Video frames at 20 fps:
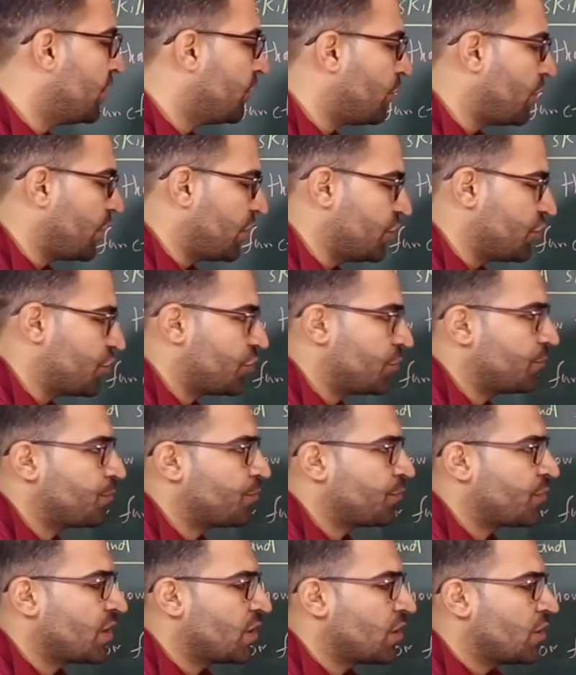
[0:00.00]
range.
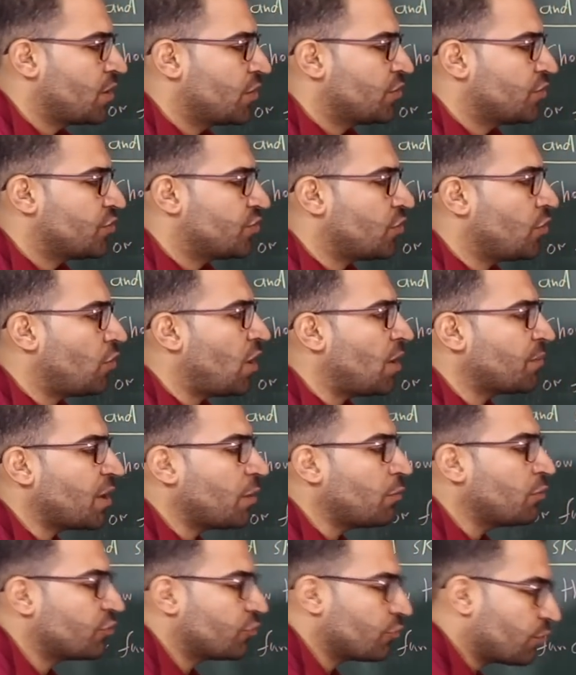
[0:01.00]
So I'm
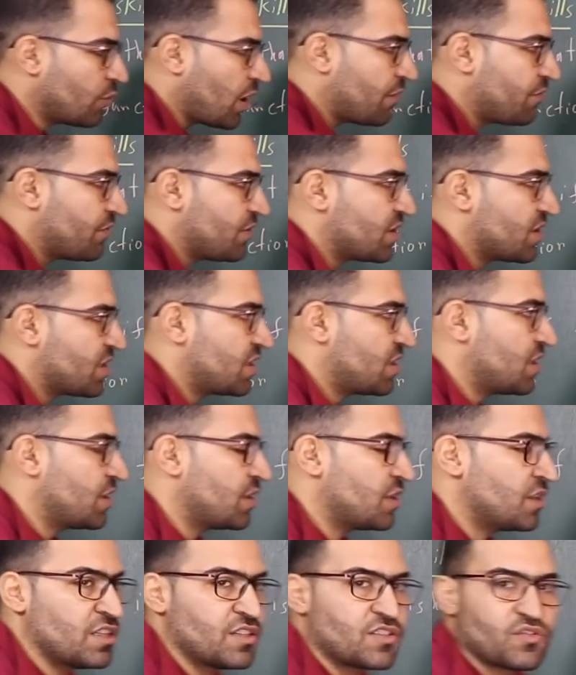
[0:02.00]
going to graph
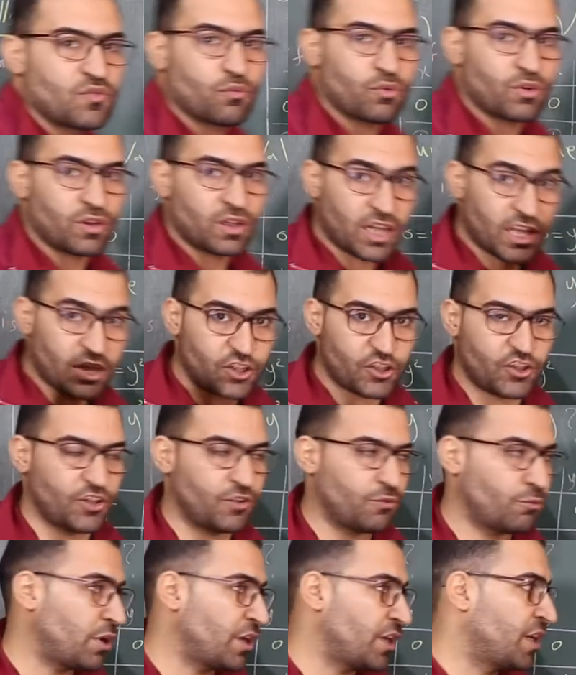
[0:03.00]
this relation
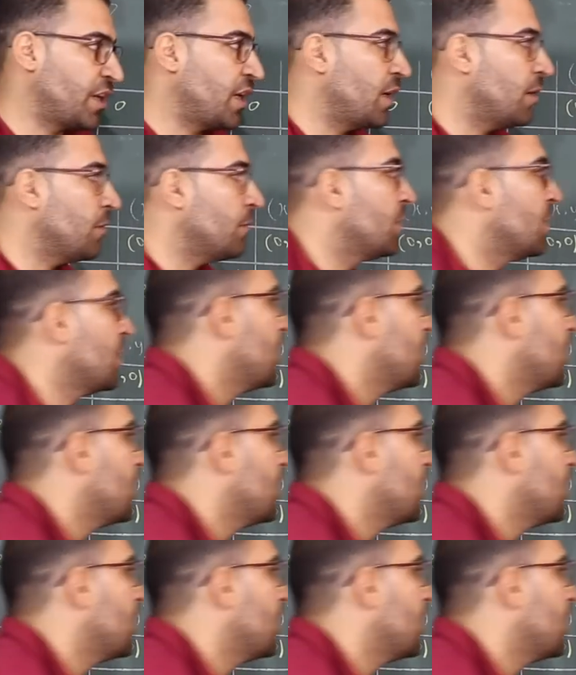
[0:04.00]
right now.